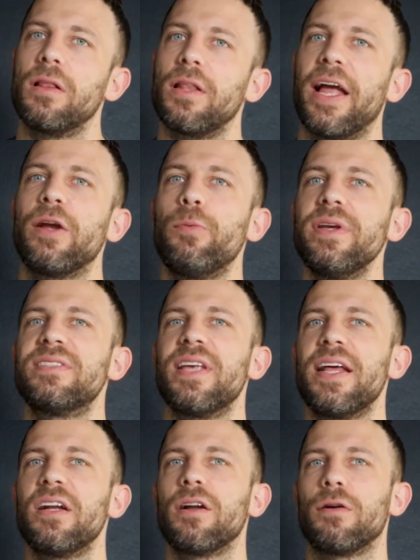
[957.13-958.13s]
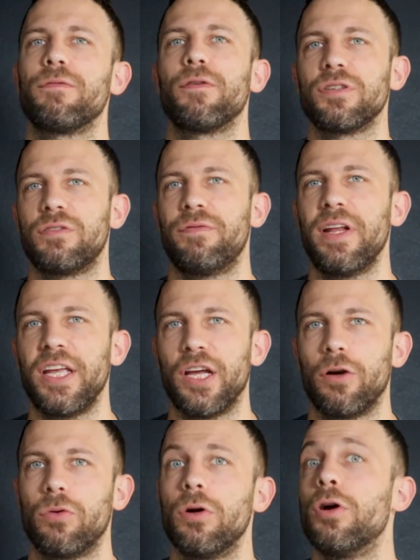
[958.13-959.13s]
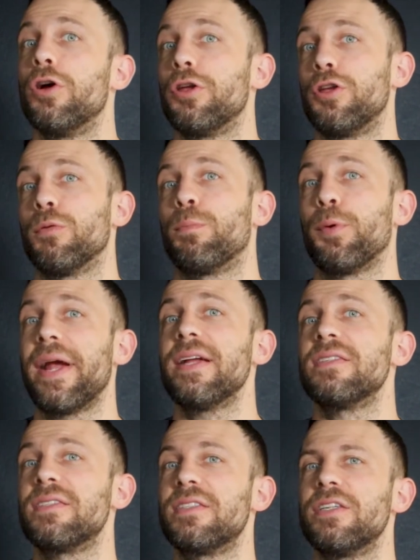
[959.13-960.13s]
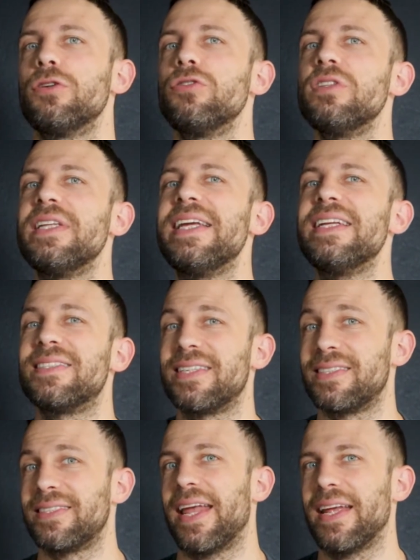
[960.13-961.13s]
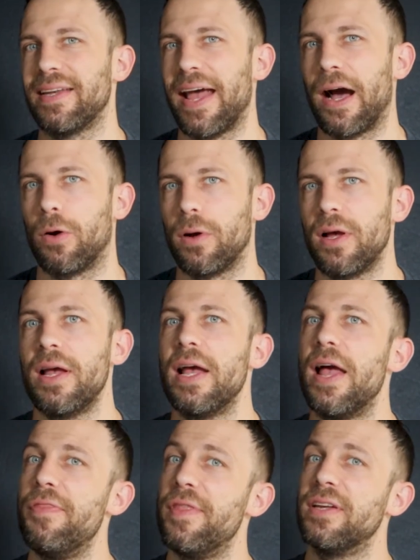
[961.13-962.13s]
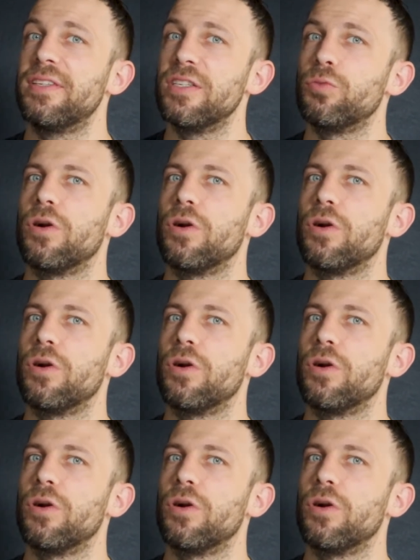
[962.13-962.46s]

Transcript: Like we said in our first video, your brand still needs to stand out, and this is